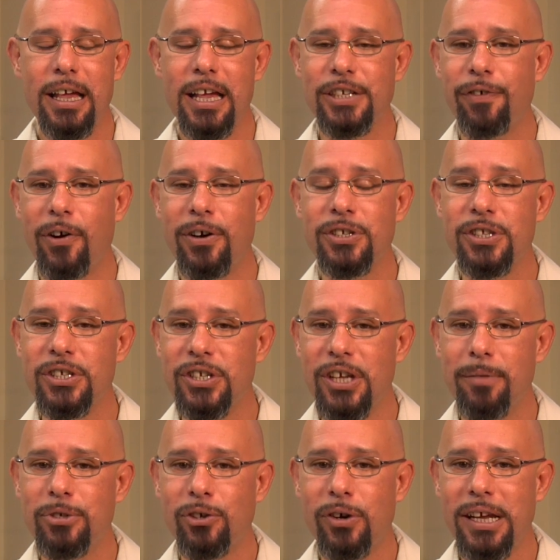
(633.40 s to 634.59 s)
As far as the
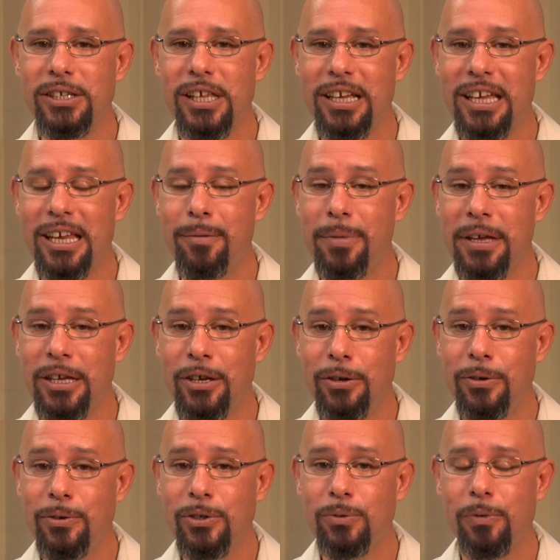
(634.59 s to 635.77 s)
substrates that can be
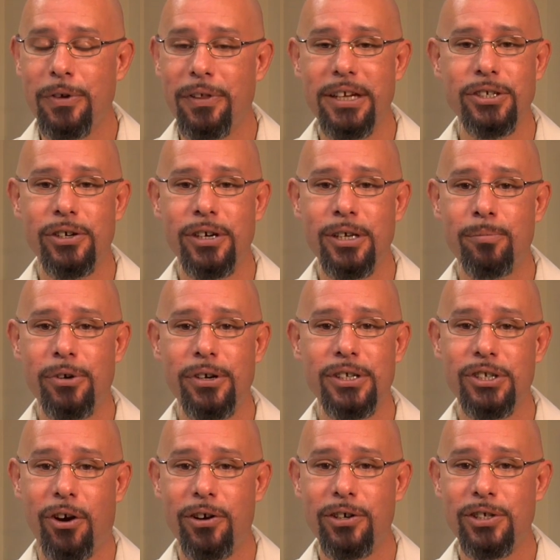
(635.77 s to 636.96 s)
used with LaserMPrints
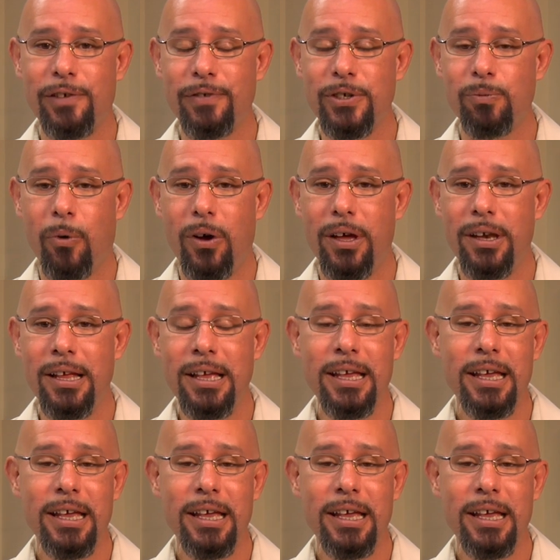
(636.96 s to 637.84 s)
Hard Surface 1,